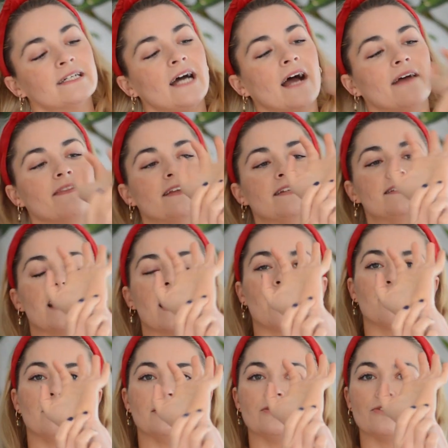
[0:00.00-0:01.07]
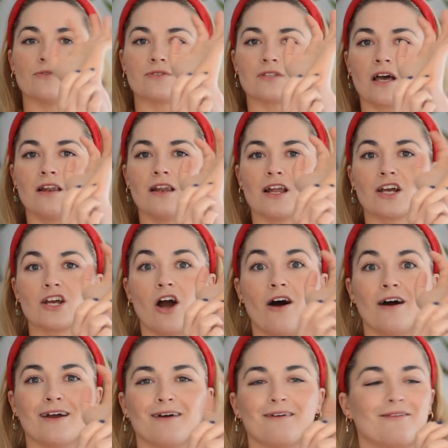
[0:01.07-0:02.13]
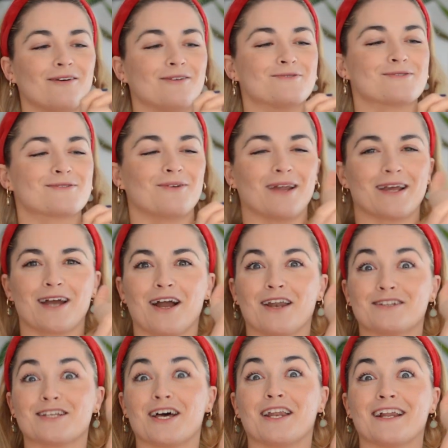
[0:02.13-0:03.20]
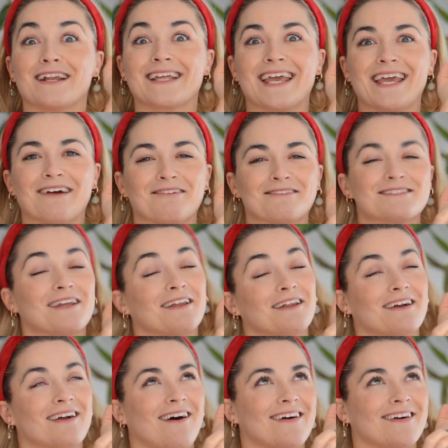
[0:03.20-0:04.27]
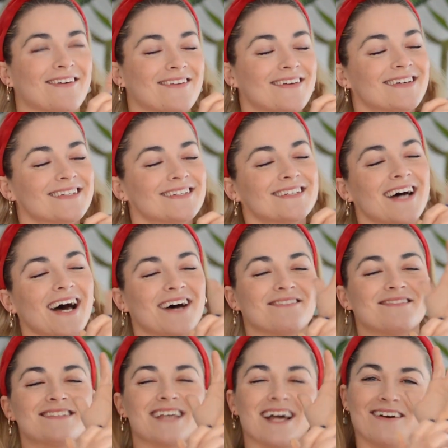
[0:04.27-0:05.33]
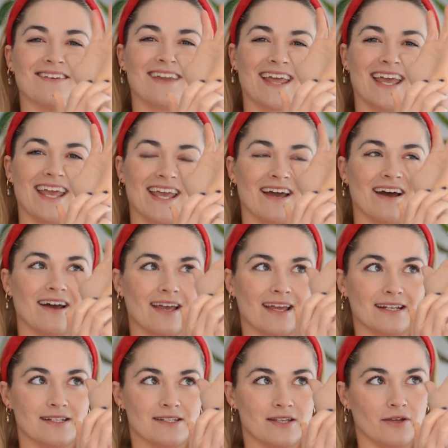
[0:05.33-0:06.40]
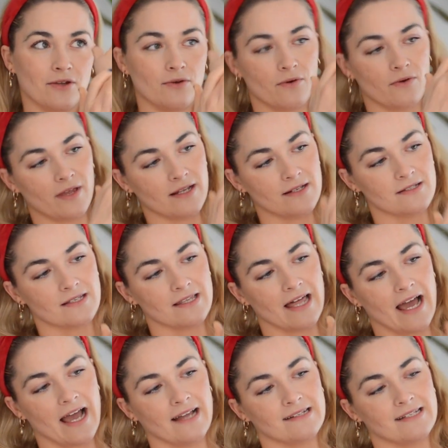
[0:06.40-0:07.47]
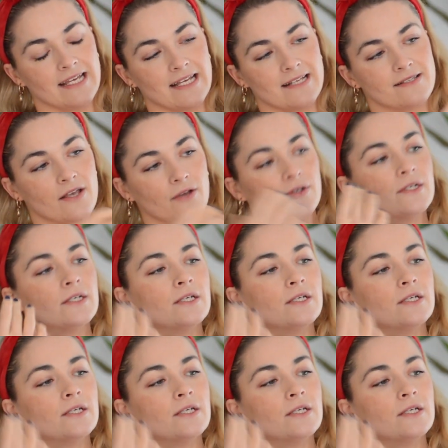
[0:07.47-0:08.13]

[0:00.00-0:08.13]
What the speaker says: and then down into your tunnel of Gion, I always call it tunnel of Gion, down here into the hand here. So